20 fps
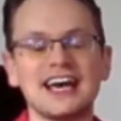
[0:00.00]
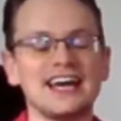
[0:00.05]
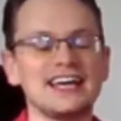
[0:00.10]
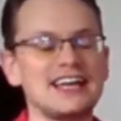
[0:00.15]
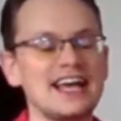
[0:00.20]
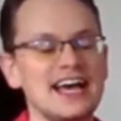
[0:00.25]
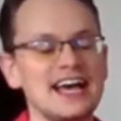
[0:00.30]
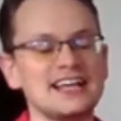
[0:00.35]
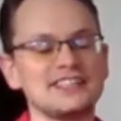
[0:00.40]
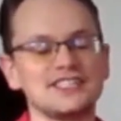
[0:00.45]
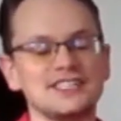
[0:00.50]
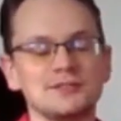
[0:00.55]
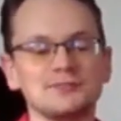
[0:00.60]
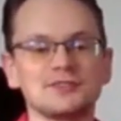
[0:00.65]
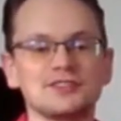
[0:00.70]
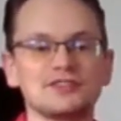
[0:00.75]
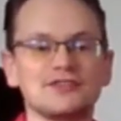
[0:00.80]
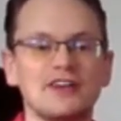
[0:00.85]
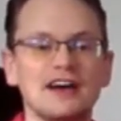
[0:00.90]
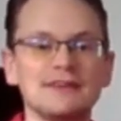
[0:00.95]
and
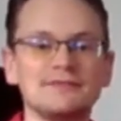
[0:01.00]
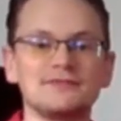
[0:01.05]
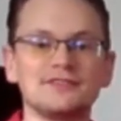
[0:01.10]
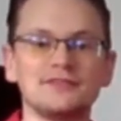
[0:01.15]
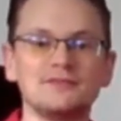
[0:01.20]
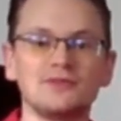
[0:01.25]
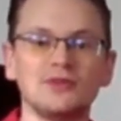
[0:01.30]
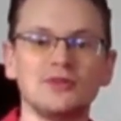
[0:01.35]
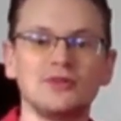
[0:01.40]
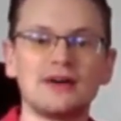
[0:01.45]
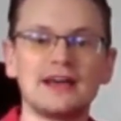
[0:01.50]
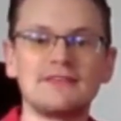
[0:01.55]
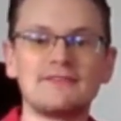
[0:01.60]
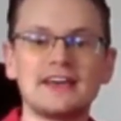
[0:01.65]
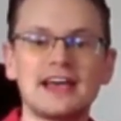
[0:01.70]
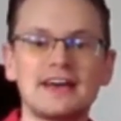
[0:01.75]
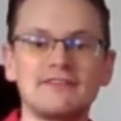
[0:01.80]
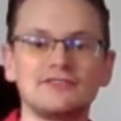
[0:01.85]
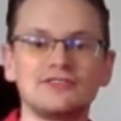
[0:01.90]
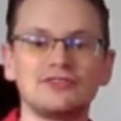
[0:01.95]
subscribe for more if you
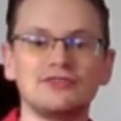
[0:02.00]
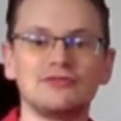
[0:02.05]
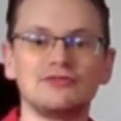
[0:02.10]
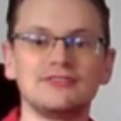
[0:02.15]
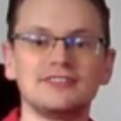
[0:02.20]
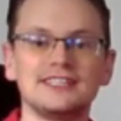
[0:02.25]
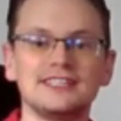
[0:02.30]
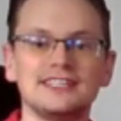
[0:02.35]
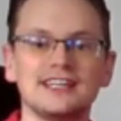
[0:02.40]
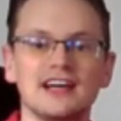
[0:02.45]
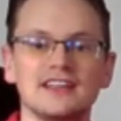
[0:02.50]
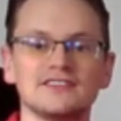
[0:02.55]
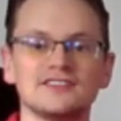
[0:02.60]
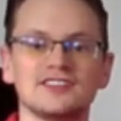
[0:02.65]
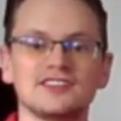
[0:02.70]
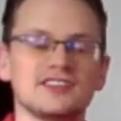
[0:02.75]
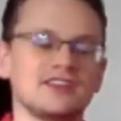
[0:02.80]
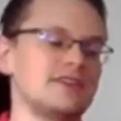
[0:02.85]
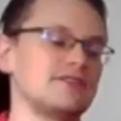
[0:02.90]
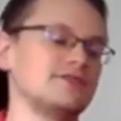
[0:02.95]
haven't already done
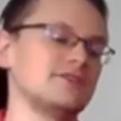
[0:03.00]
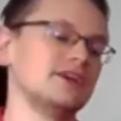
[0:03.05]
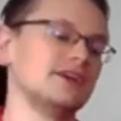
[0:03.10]
so.